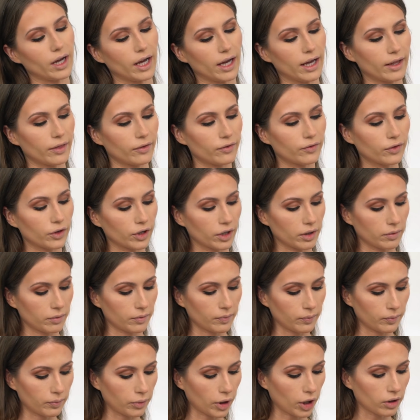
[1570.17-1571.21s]
And for the
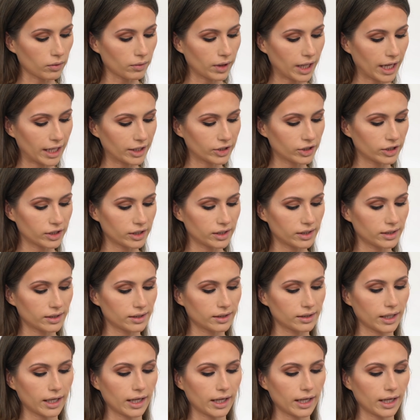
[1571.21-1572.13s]
bottom lashes,